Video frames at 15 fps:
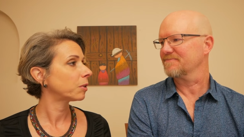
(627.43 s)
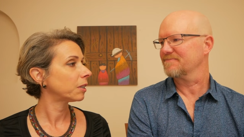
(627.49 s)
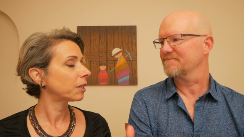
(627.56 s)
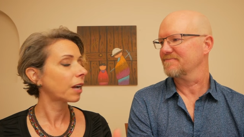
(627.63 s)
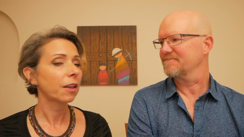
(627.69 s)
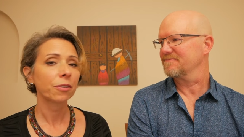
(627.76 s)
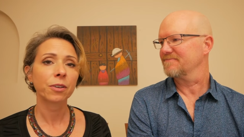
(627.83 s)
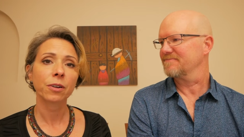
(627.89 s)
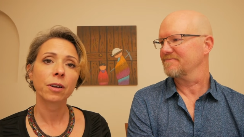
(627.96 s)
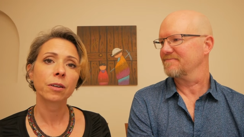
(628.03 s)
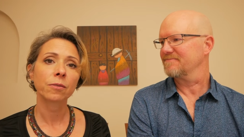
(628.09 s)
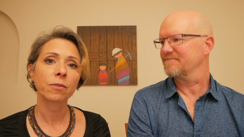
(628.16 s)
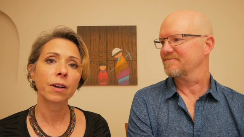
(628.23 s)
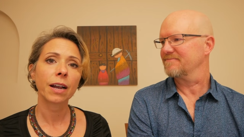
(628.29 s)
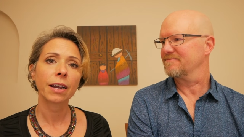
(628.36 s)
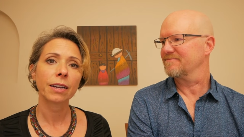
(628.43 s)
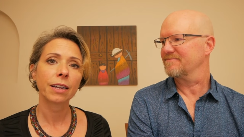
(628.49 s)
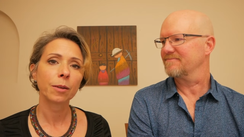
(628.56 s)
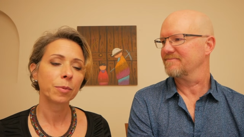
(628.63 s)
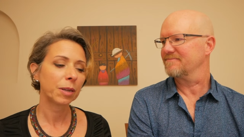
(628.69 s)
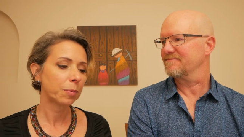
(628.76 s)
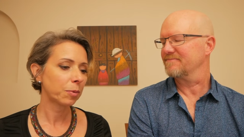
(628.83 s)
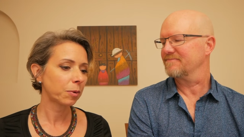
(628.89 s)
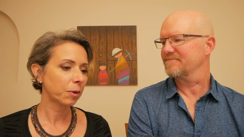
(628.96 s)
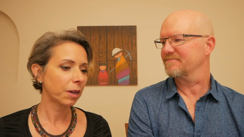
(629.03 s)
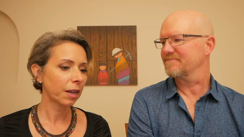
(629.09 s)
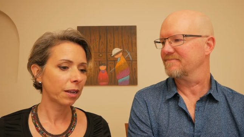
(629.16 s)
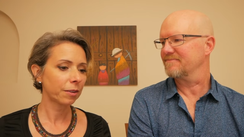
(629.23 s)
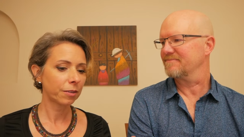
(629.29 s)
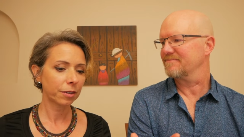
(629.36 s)
Speaker 1: we got there on Friday, people
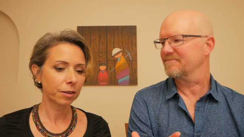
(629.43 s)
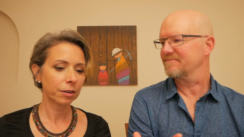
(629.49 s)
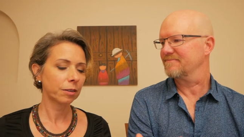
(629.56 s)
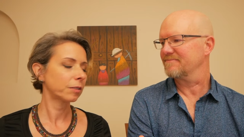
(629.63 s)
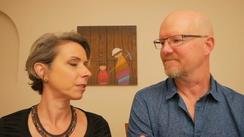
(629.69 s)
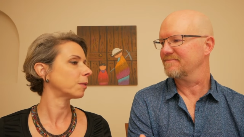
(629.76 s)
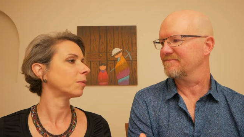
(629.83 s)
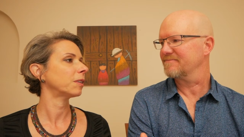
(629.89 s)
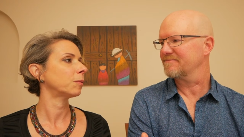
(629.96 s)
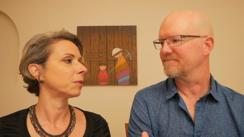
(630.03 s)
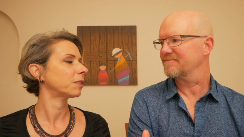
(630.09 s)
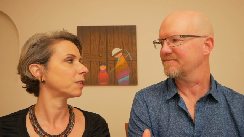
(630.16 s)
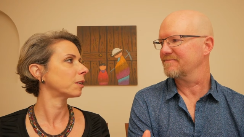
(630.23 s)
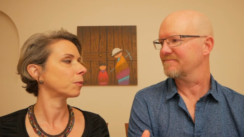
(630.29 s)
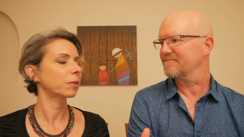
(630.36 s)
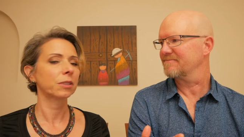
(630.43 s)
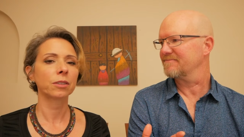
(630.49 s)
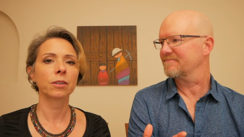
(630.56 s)
had their somebody was there with